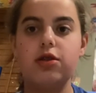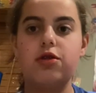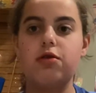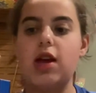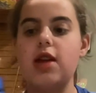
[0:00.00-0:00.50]

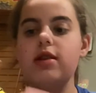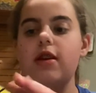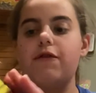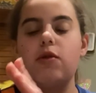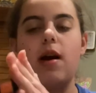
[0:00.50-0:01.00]
so then
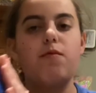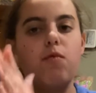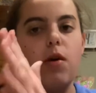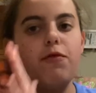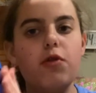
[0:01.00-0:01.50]
if you have
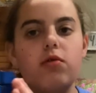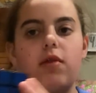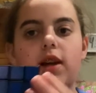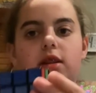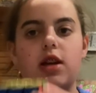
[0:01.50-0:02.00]
one full
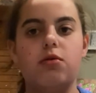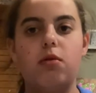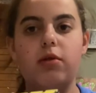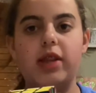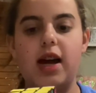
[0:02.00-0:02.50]
correct side, you
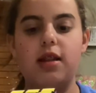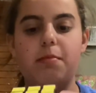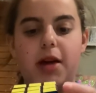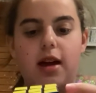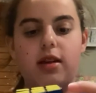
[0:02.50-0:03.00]
hold that in the
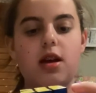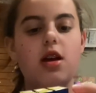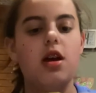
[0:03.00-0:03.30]
back,